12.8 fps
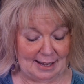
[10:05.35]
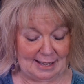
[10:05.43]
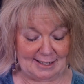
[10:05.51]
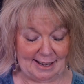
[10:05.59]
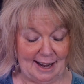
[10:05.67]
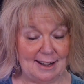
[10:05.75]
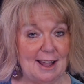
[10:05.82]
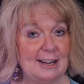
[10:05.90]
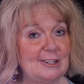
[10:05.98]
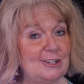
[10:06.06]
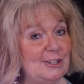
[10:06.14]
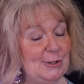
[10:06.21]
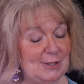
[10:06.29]
Isaiah
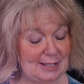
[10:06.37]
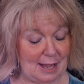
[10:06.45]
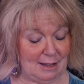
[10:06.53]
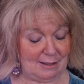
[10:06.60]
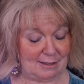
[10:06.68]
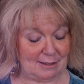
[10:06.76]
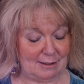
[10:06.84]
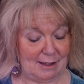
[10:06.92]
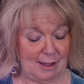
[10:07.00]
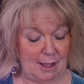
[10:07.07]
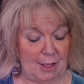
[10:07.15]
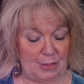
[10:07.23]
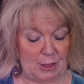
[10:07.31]
9:2 says,
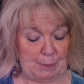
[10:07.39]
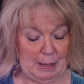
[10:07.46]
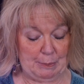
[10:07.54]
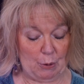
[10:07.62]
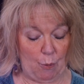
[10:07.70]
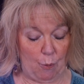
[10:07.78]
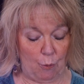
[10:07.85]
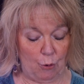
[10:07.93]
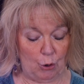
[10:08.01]
"The people